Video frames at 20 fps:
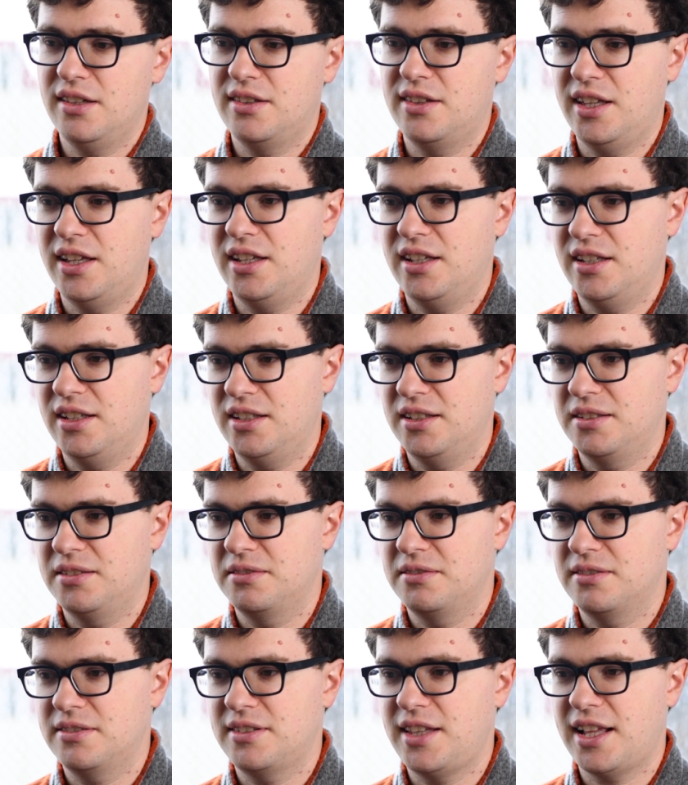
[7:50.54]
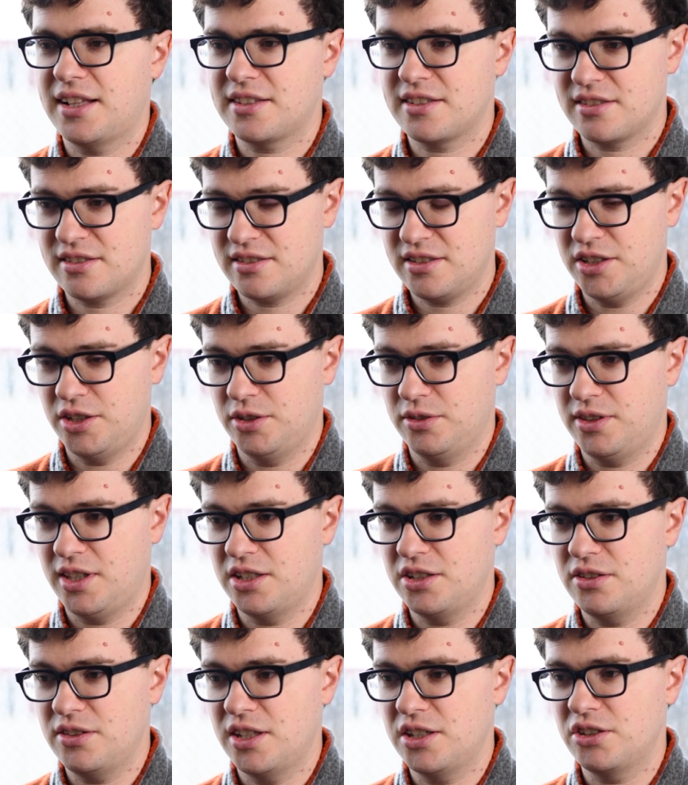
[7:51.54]
then that's
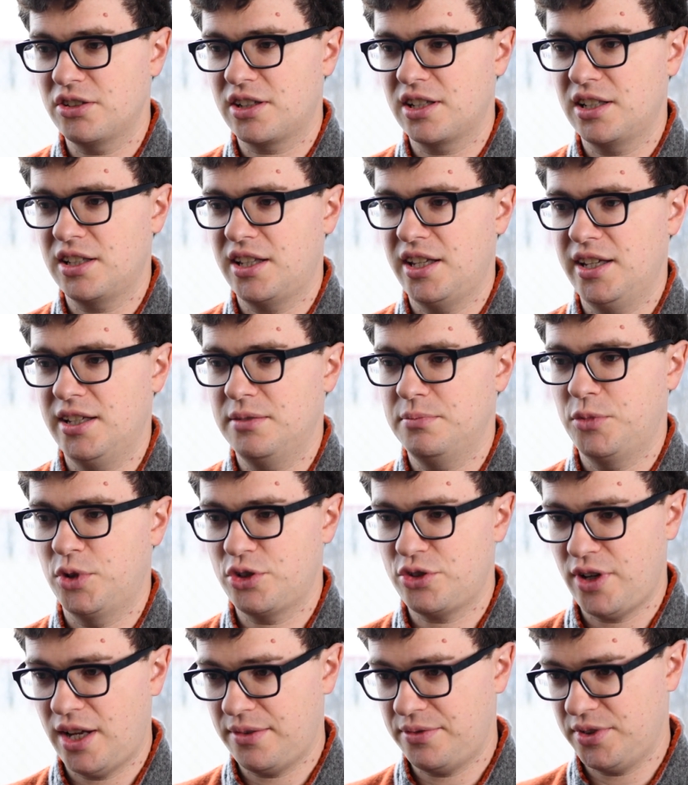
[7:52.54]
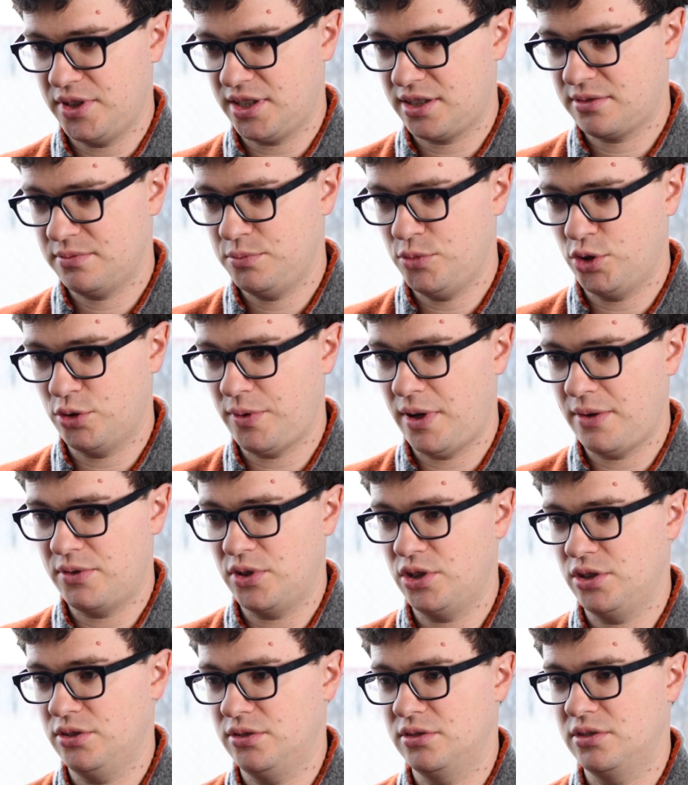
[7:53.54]
then you're going to get more traffic, more
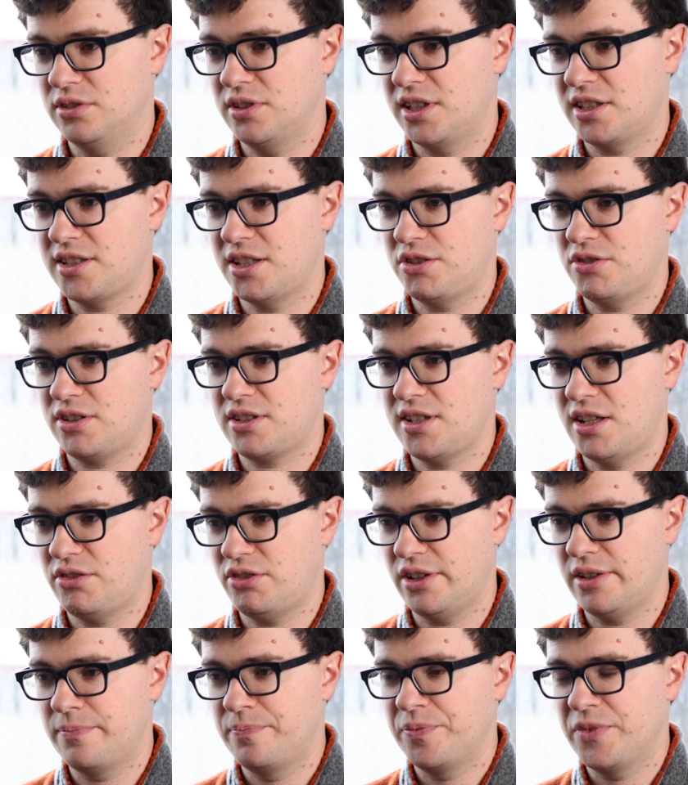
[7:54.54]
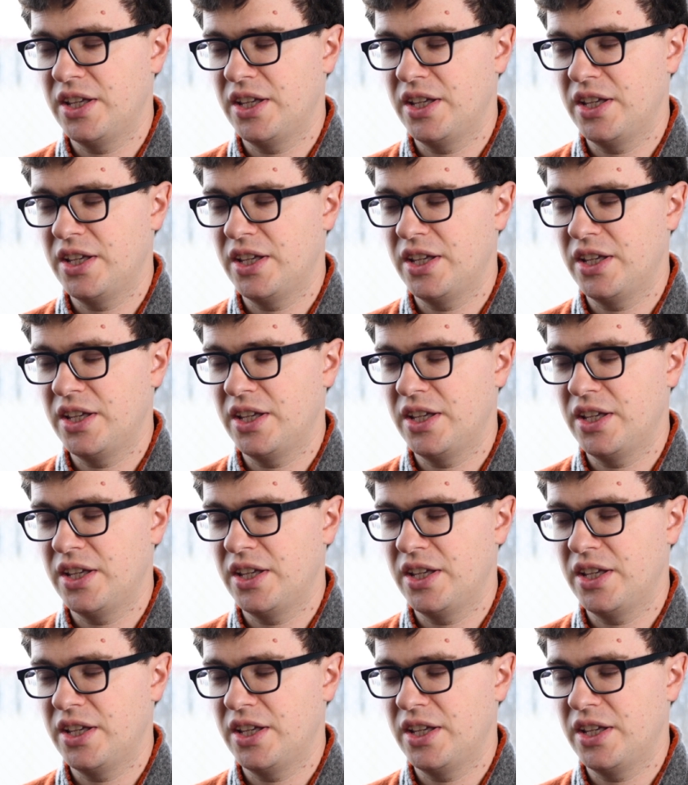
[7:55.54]
revenue, et cetera,